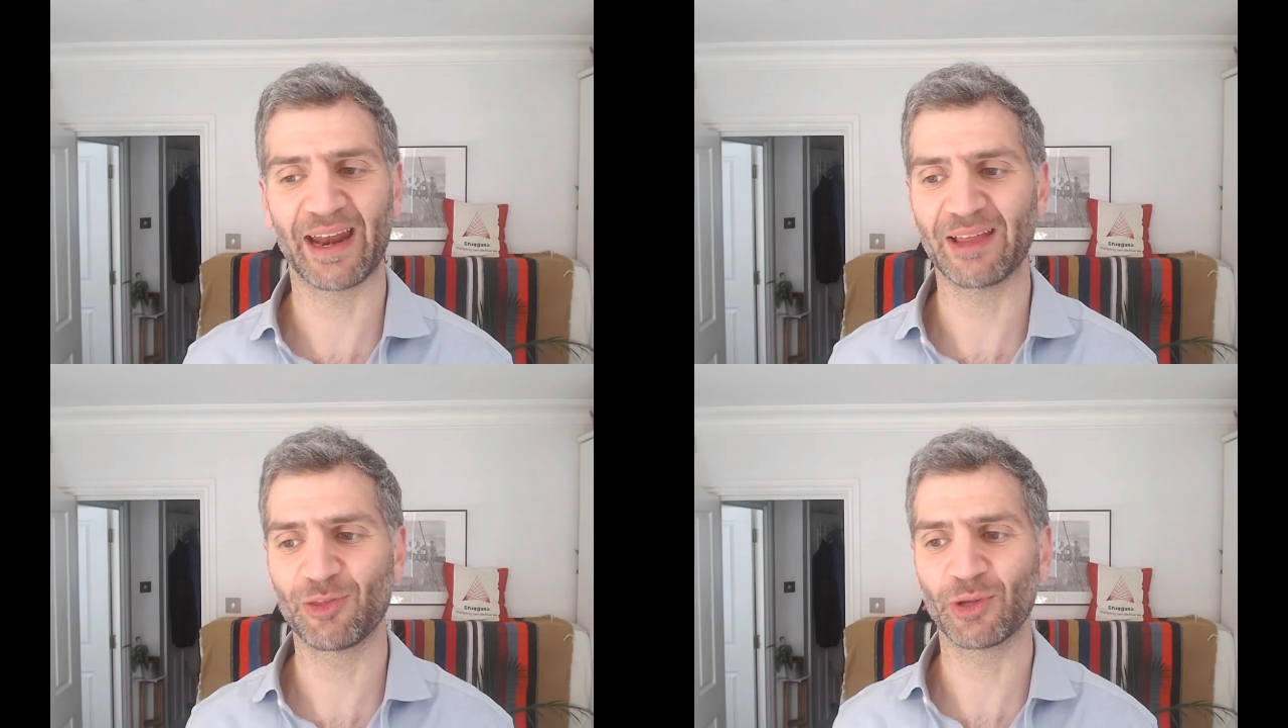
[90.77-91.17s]

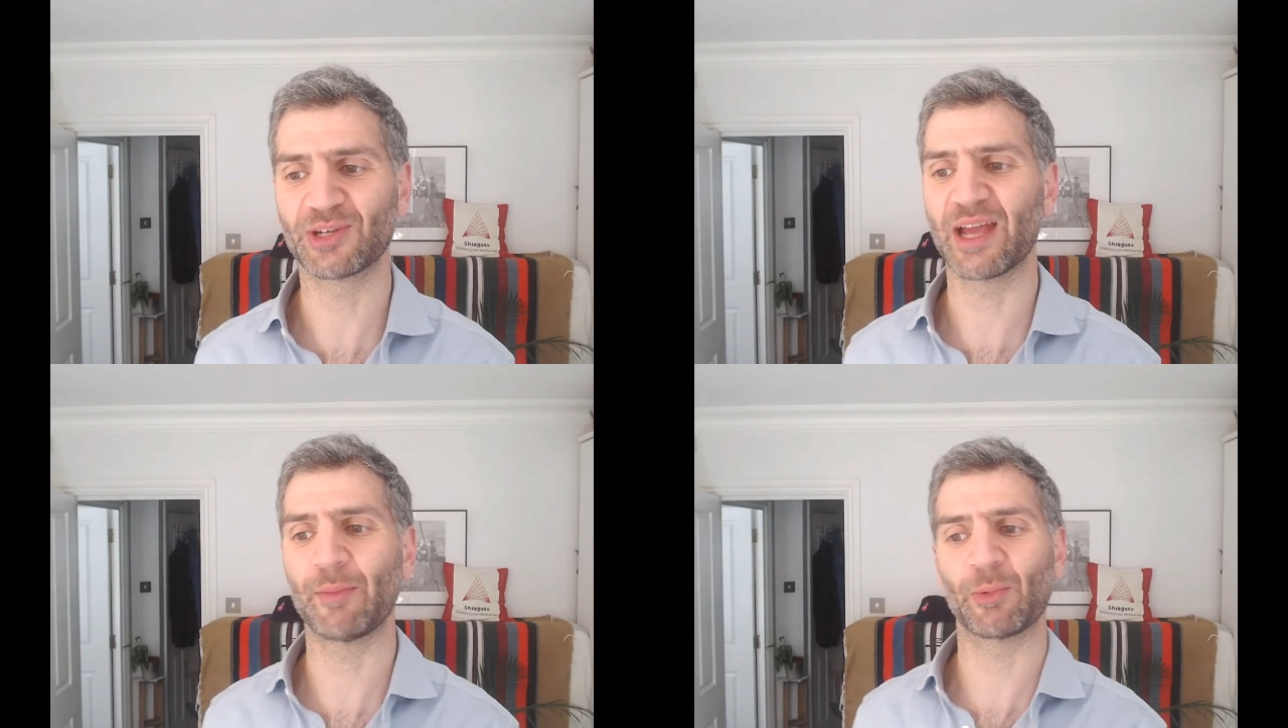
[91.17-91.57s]
I thought
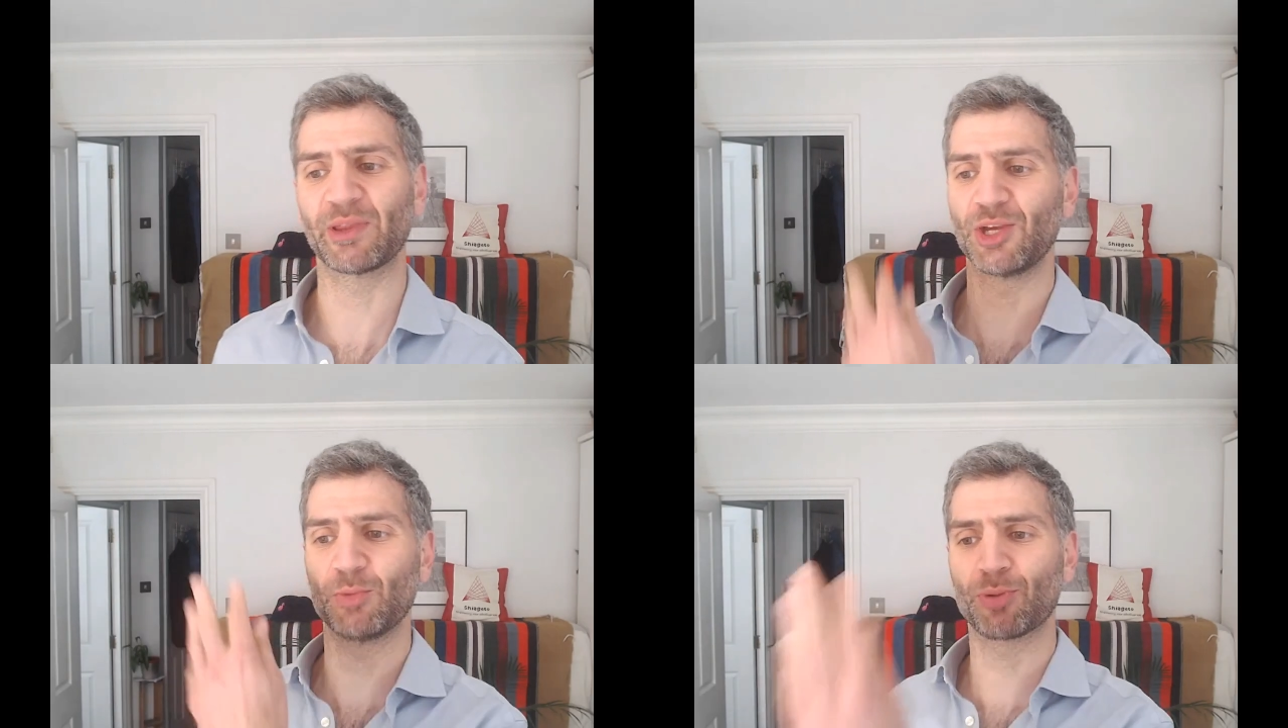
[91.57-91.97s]
you'd come up with
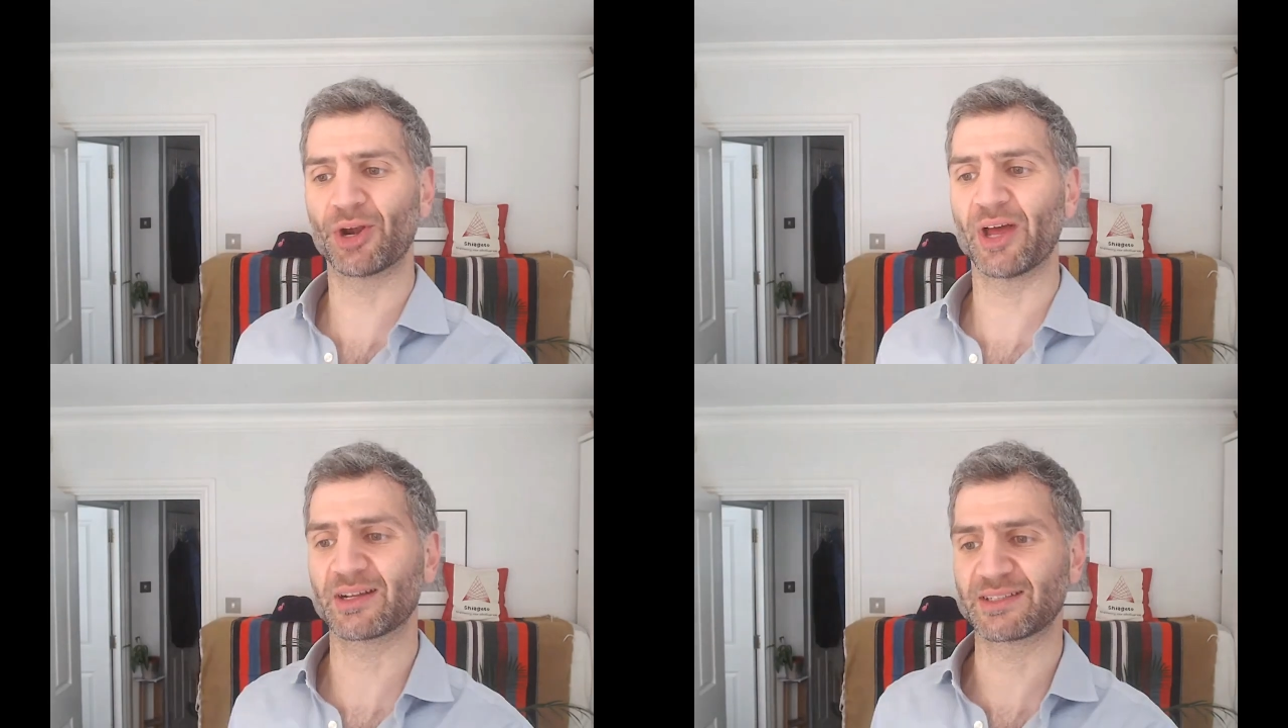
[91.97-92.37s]
a new
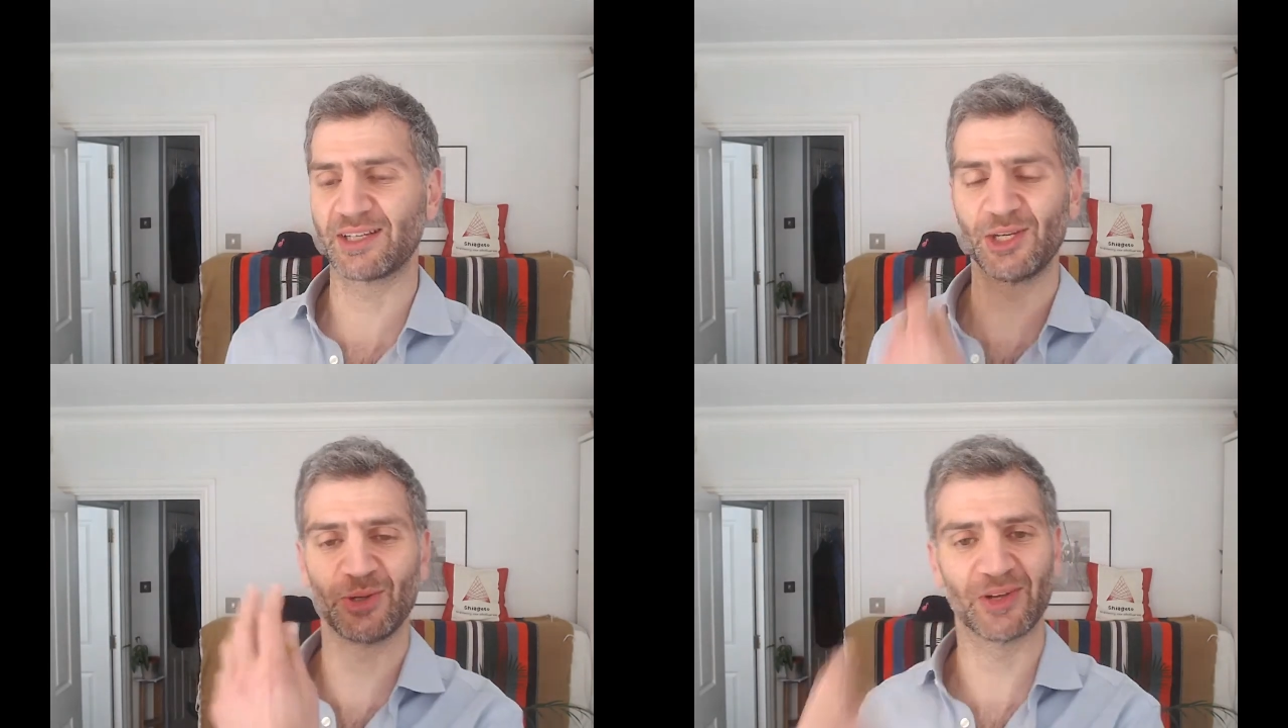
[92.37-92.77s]
product, a
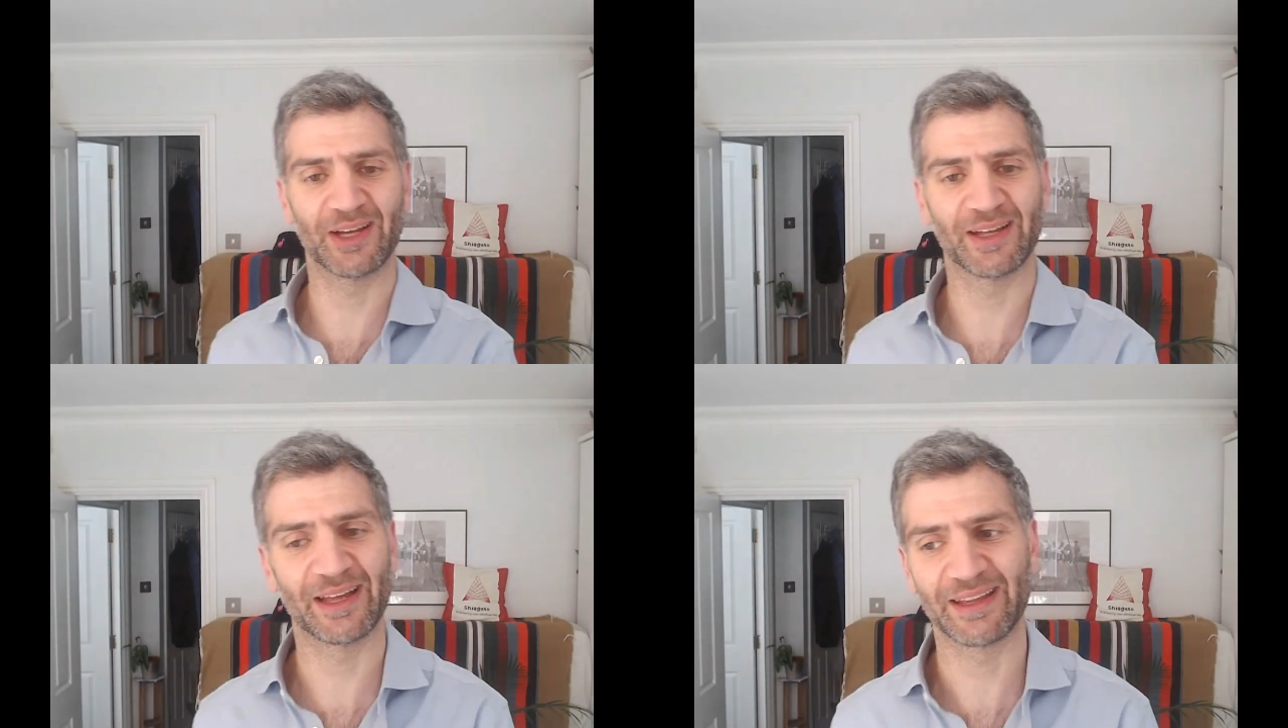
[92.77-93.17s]
new,
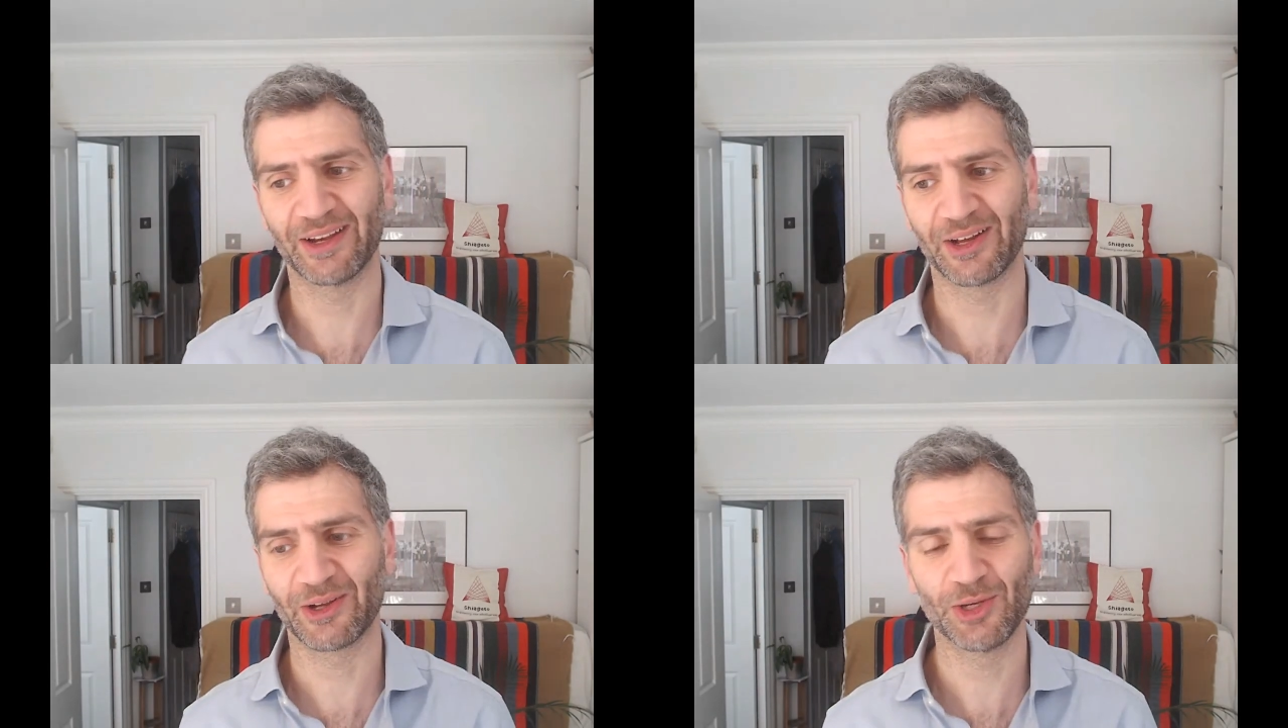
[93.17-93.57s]
uh, uh,
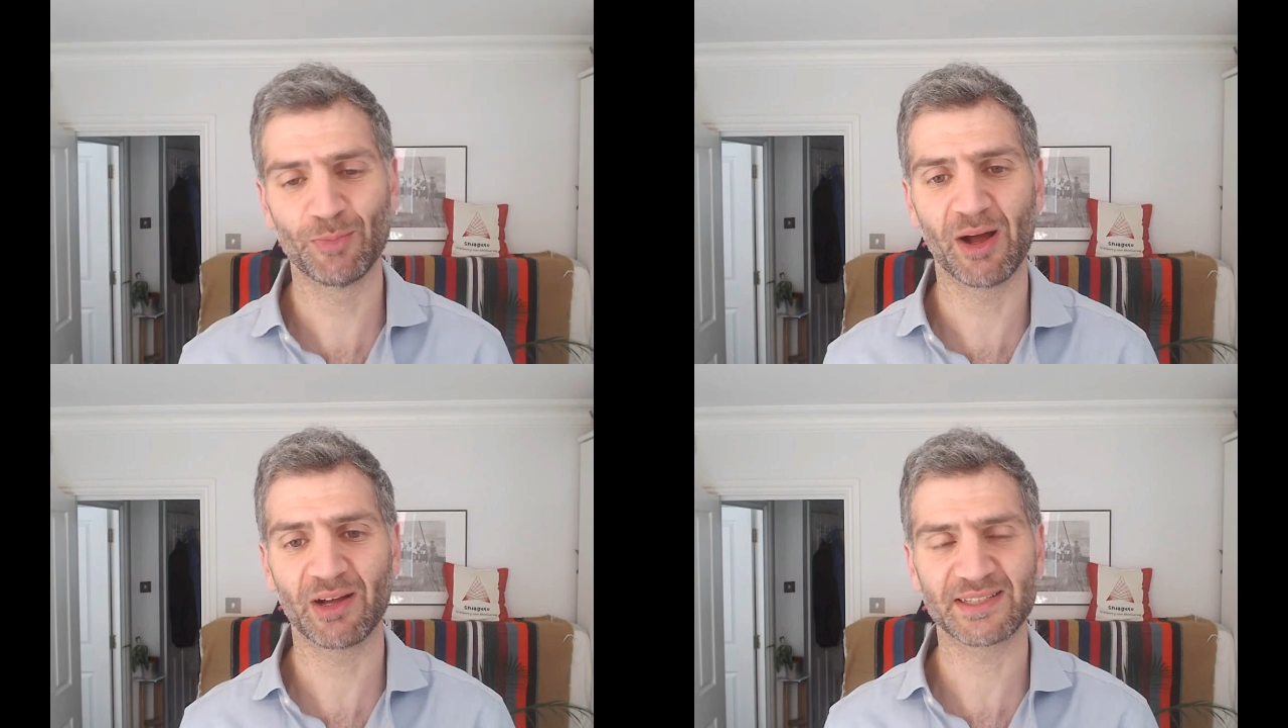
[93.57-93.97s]
you know, a new
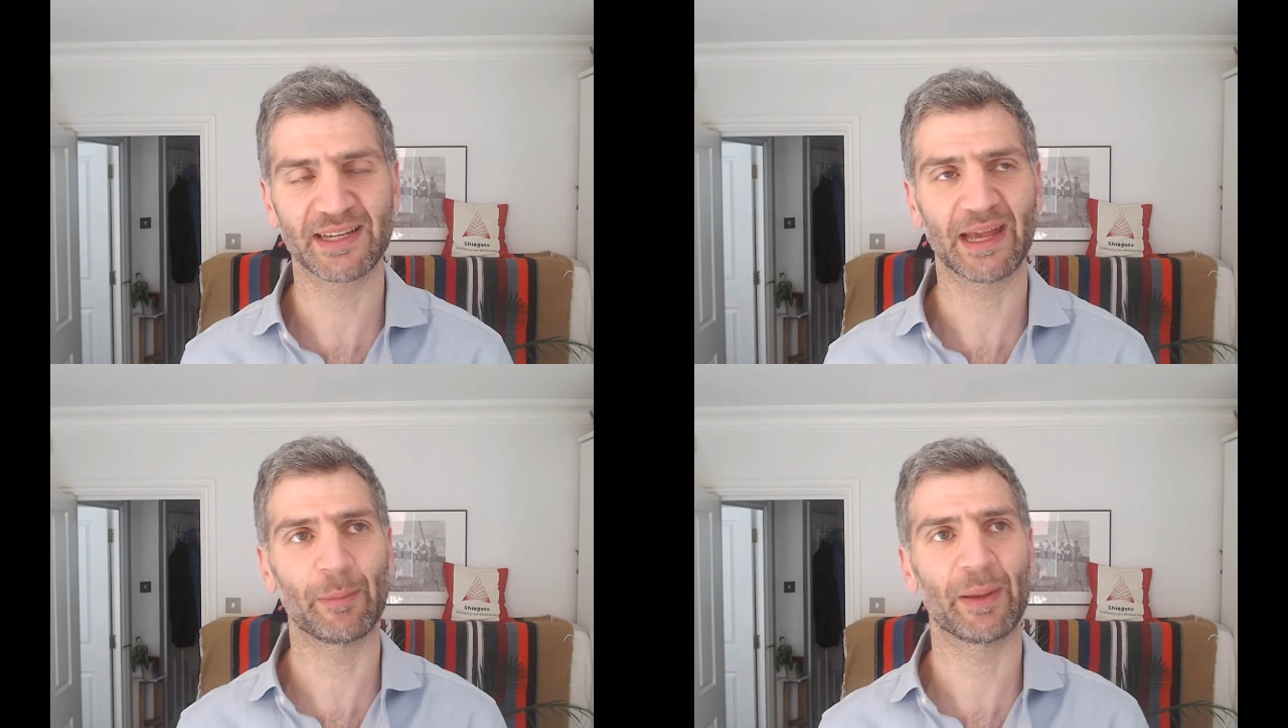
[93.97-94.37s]

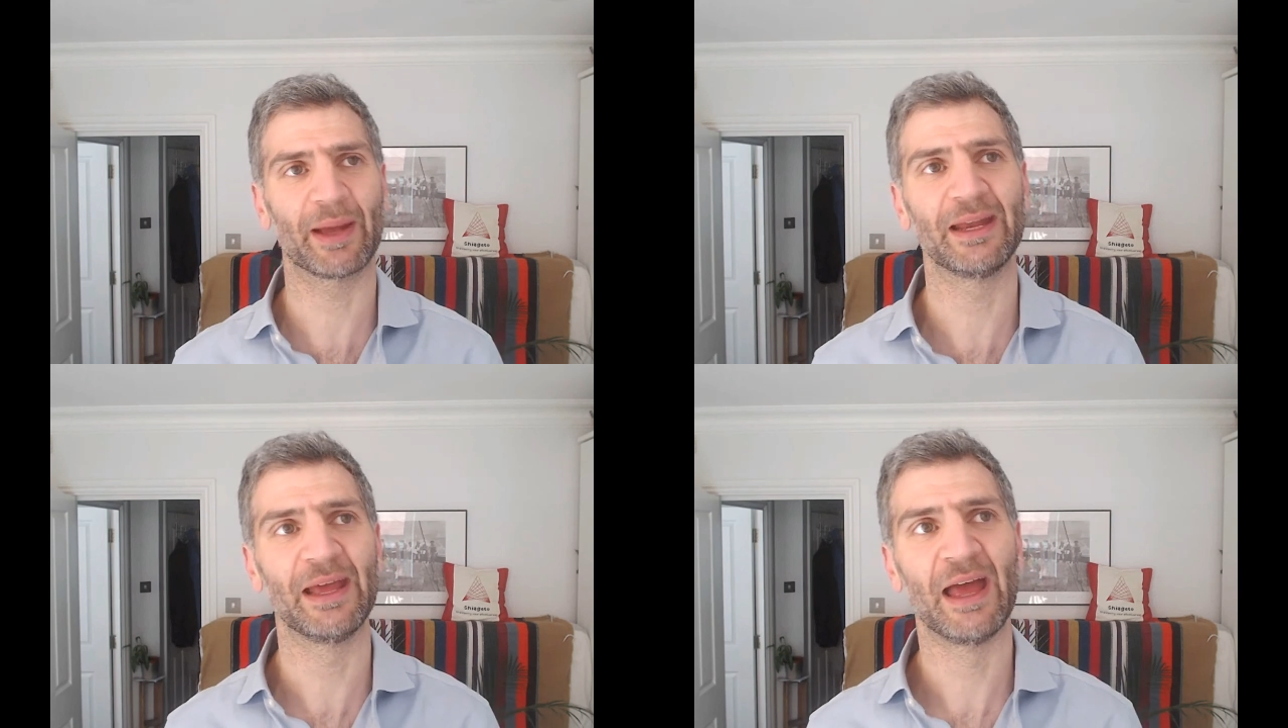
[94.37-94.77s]
marketing campaign.